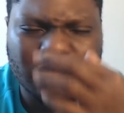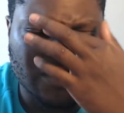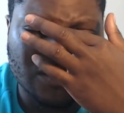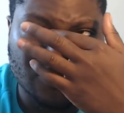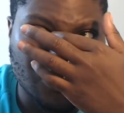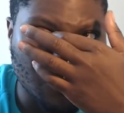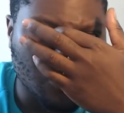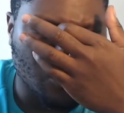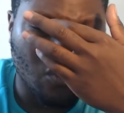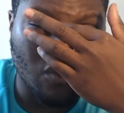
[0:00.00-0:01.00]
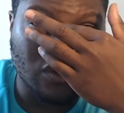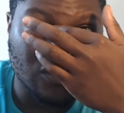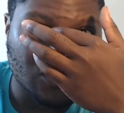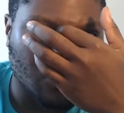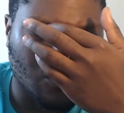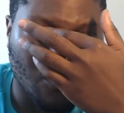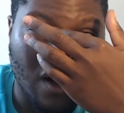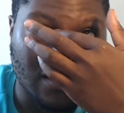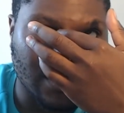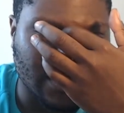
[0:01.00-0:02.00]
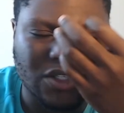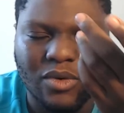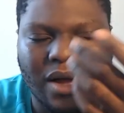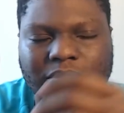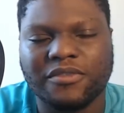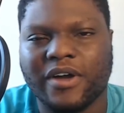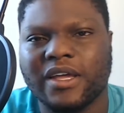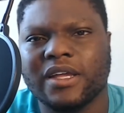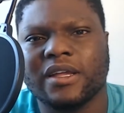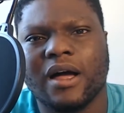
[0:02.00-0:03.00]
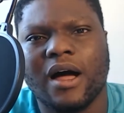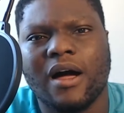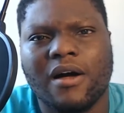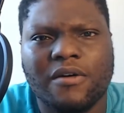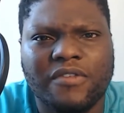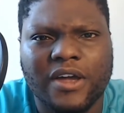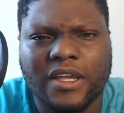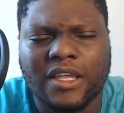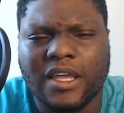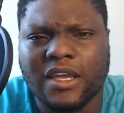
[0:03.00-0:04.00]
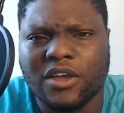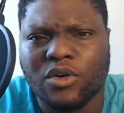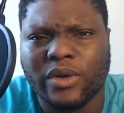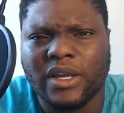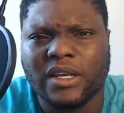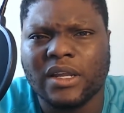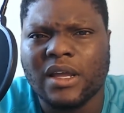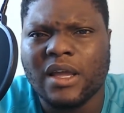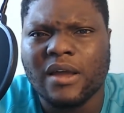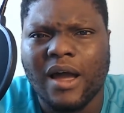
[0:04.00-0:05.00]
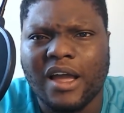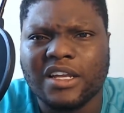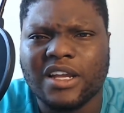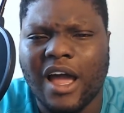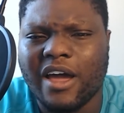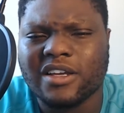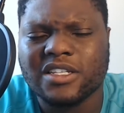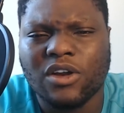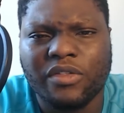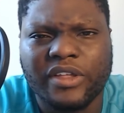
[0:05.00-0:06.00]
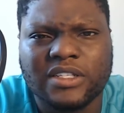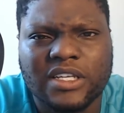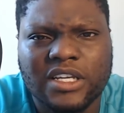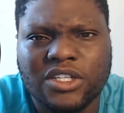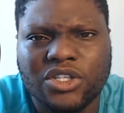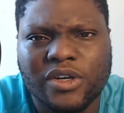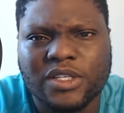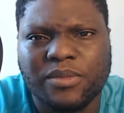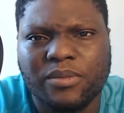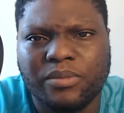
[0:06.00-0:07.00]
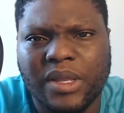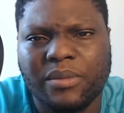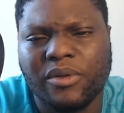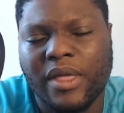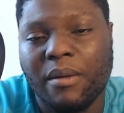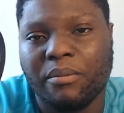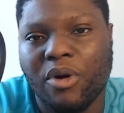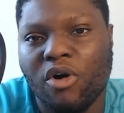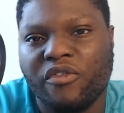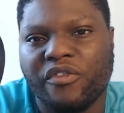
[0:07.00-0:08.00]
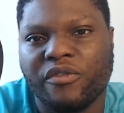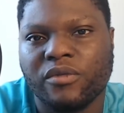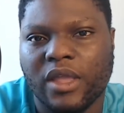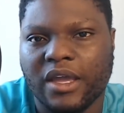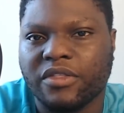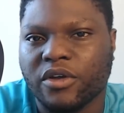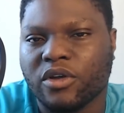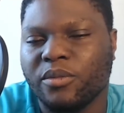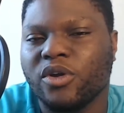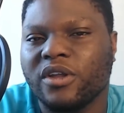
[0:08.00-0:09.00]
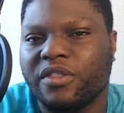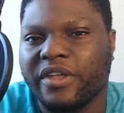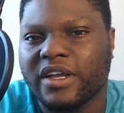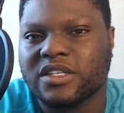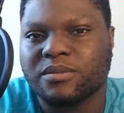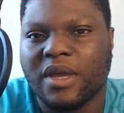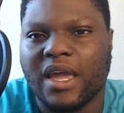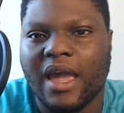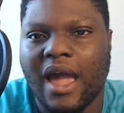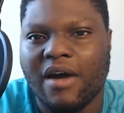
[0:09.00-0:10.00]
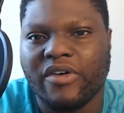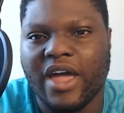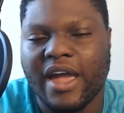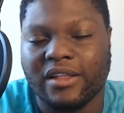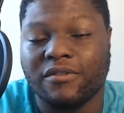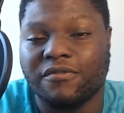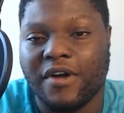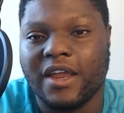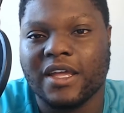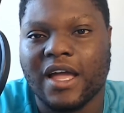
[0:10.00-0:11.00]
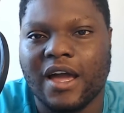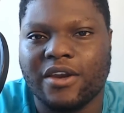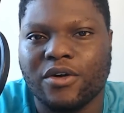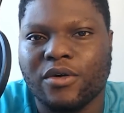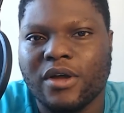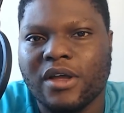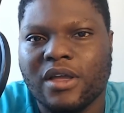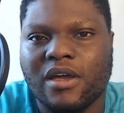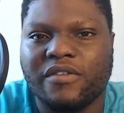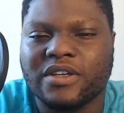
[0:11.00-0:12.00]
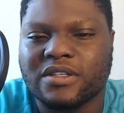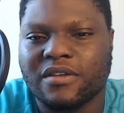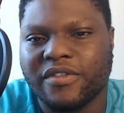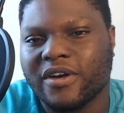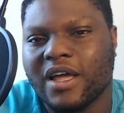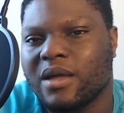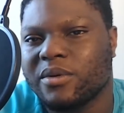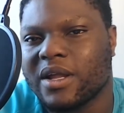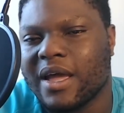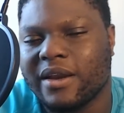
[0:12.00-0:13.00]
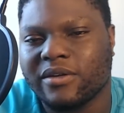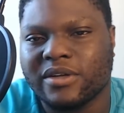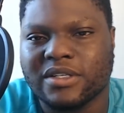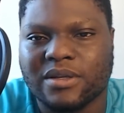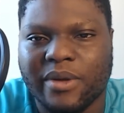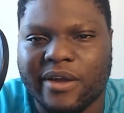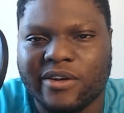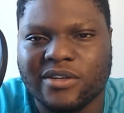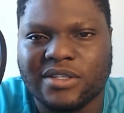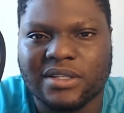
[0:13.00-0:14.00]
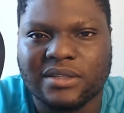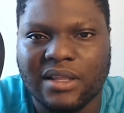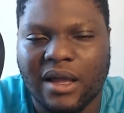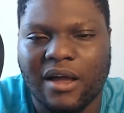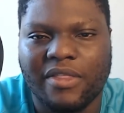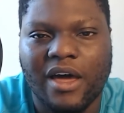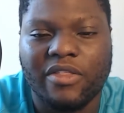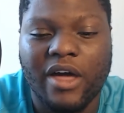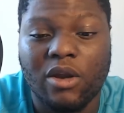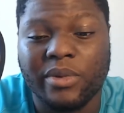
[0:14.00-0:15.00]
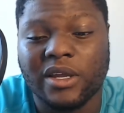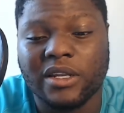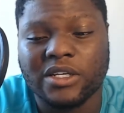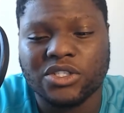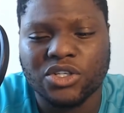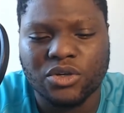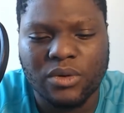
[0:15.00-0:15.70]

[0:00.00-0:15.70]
two like swamped fighting King and Queen. I honestly don't think it's an issue as people that both like the community thinks may have a hand in fighting Kaido. If they're not able to handle his commanders, that'll be an issue.